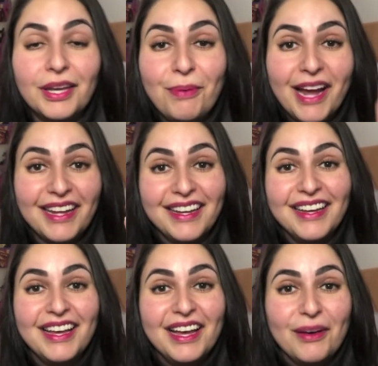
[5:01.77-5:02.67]
Like
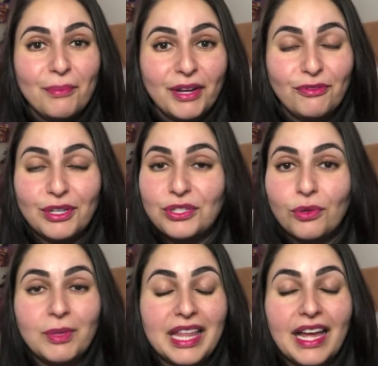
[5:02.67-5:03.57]
my friend
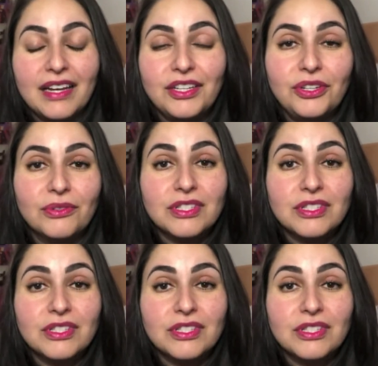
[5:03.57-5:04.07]
told me that, you know,